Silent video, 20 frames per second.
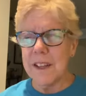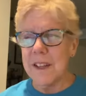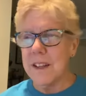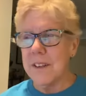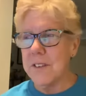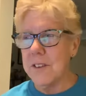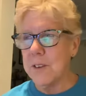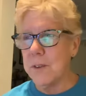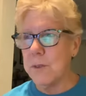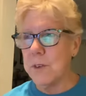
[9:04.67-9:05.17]

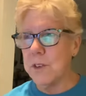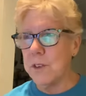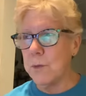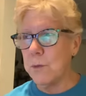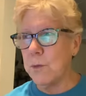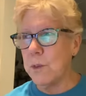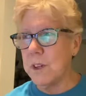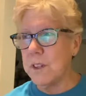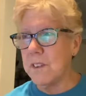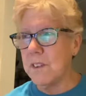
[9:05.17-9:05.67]
There was
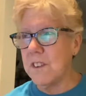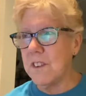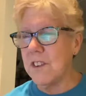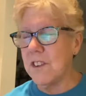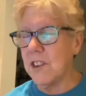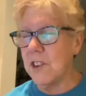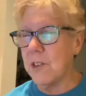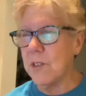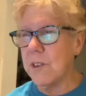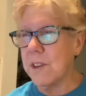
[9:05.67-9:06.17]
one
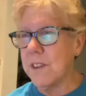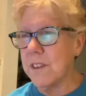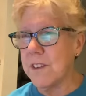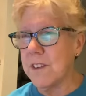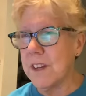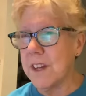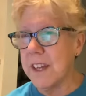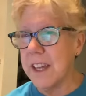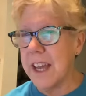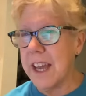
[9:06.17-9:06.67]
series
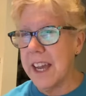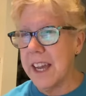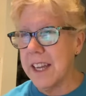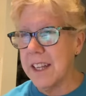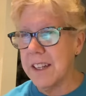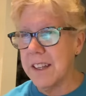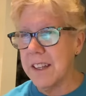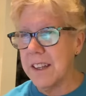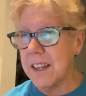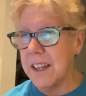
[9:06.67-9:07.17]
I
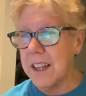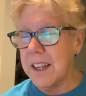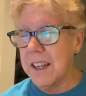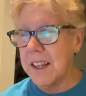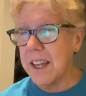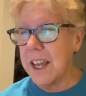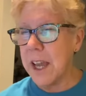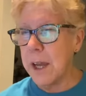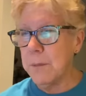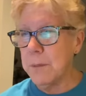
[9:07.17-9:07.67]
had,
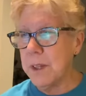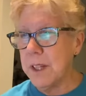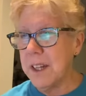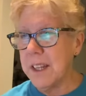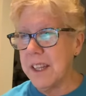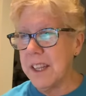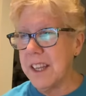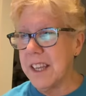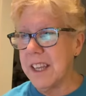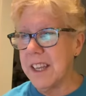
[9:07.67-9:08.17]
Captain
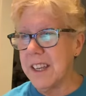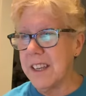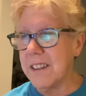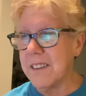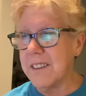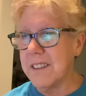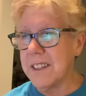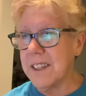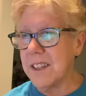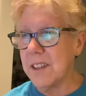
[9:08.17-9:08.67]
and
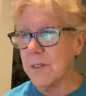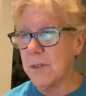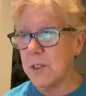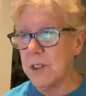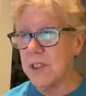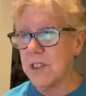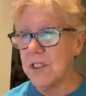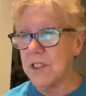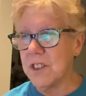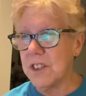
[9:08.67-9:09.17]
Kings, that I
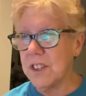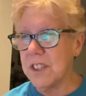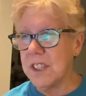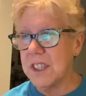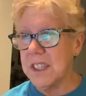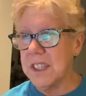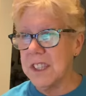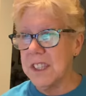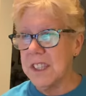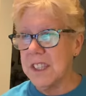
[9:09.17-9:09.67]
wish
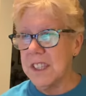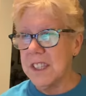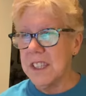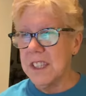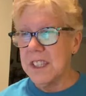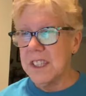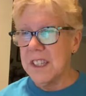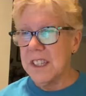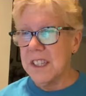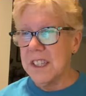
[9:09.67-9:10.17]

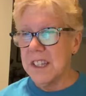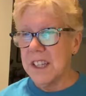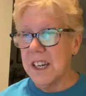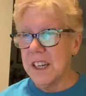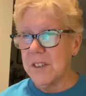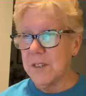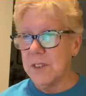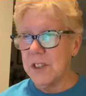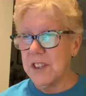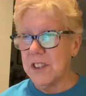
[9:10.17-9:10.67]

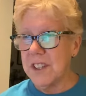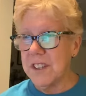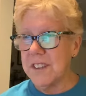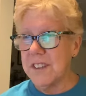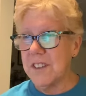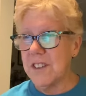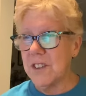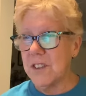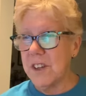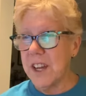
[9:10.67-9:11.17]
I
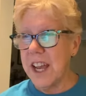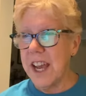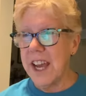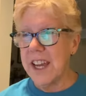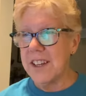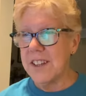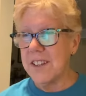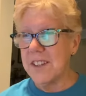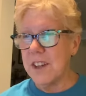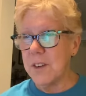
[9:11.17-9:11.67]
still
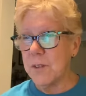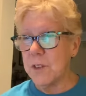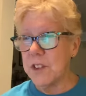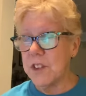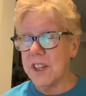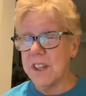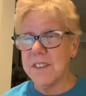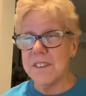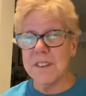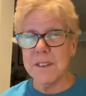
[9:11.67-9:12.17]
had, and I wish
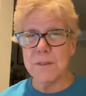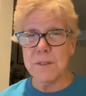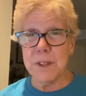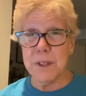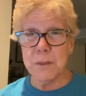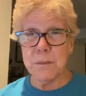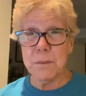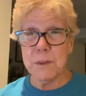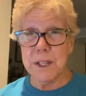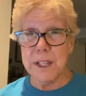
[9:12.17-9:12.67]
I had something
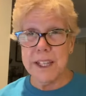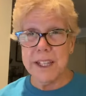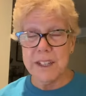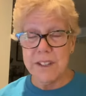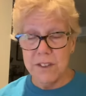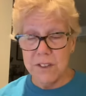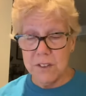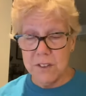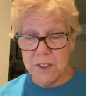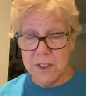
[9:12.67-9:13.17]
to play it
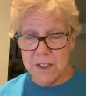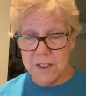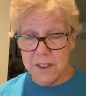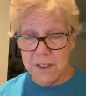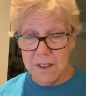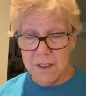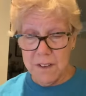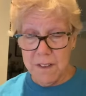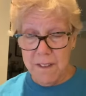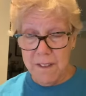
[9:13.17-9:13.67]
on.
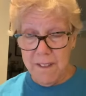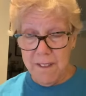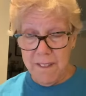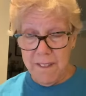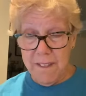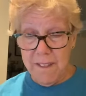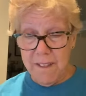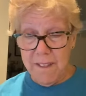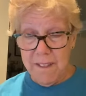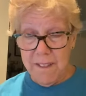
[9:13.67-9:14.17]

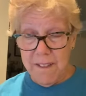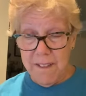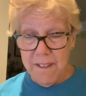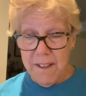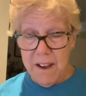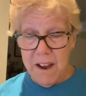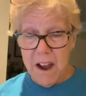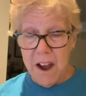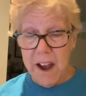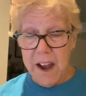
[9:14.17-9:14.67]

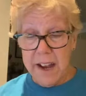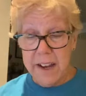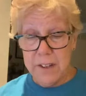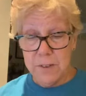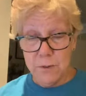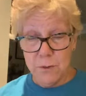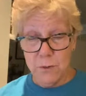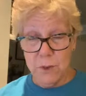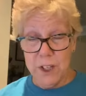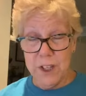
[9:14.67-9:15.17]
Hot
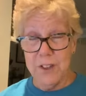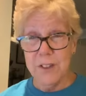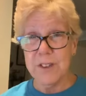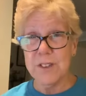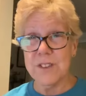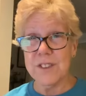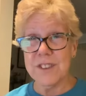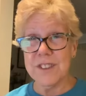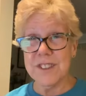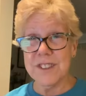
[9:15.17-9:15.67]

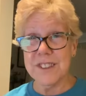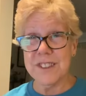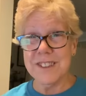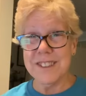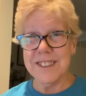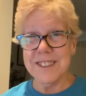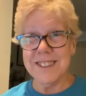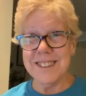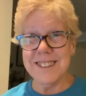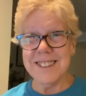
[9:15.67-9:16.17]
Wheels.
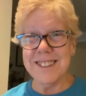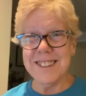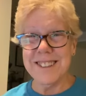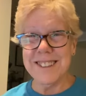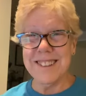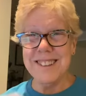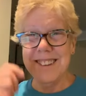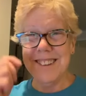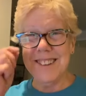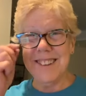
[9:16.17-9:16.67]

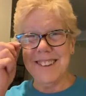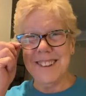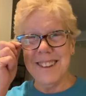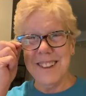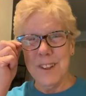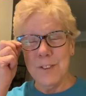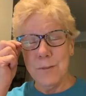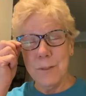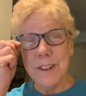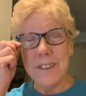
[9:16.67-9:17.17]

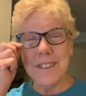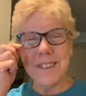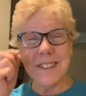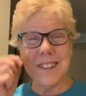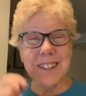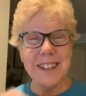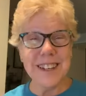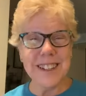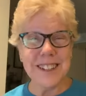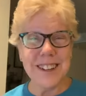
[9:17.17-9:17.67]
My
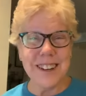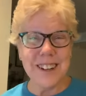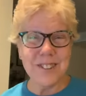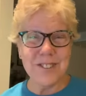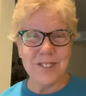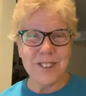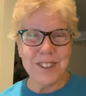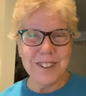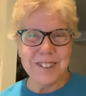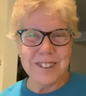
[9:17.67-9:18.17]
son had Hot
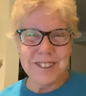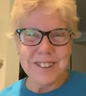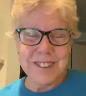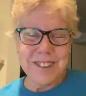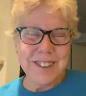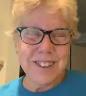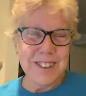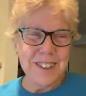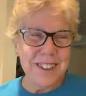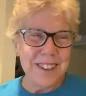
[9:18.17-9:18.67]
Wheels.
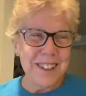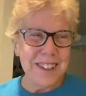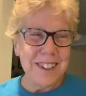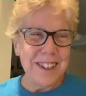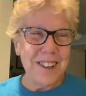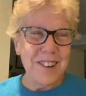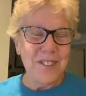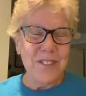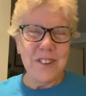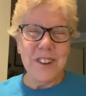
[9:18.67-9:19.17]

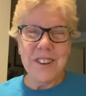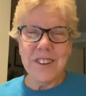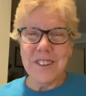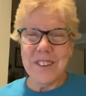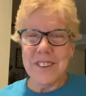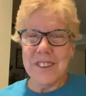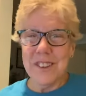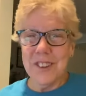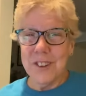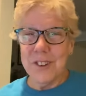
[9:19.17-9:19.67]
We
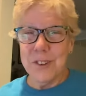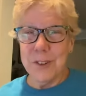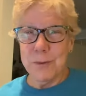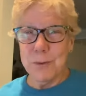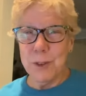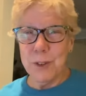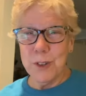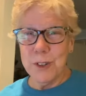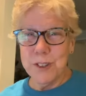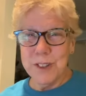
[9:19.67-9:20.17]
sold them
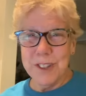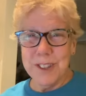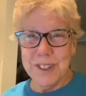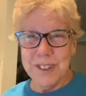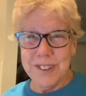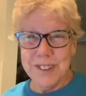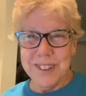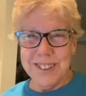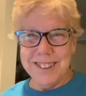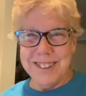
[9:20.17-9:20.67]
all, though.